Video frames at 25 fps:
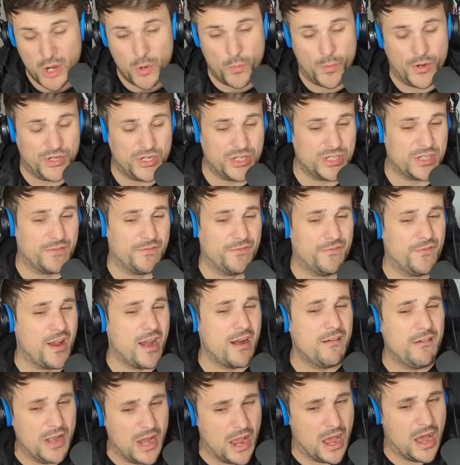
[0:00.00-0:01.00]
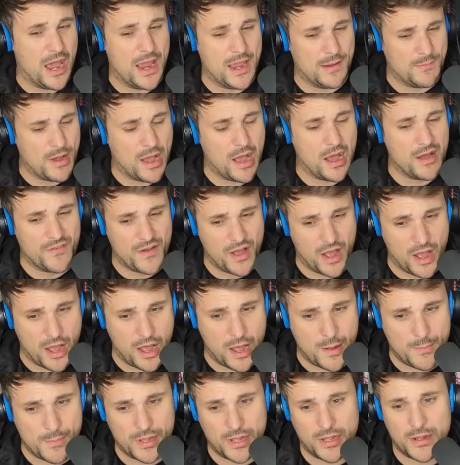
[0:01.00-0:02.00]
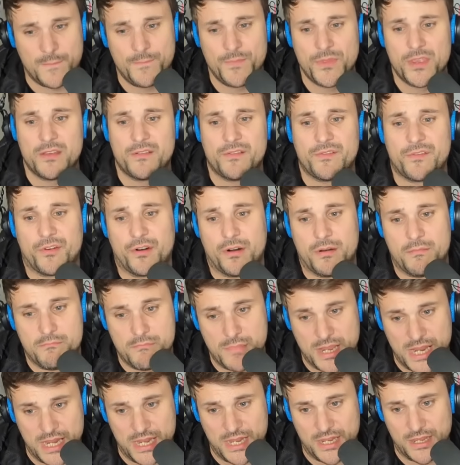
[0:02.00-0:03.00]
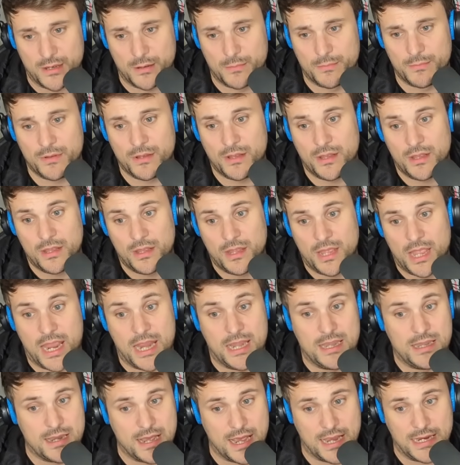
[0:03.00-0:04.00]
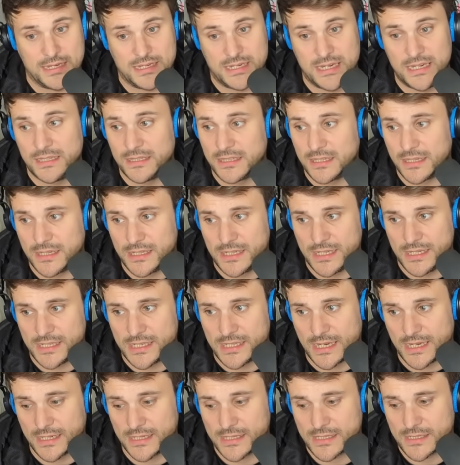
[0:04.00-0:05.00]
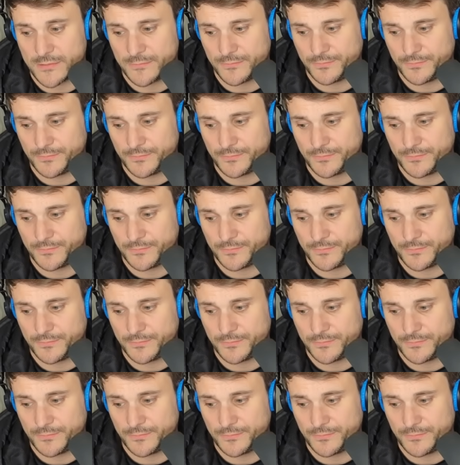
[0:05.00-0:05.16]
which is a very high amount of armor for a medium in 1936.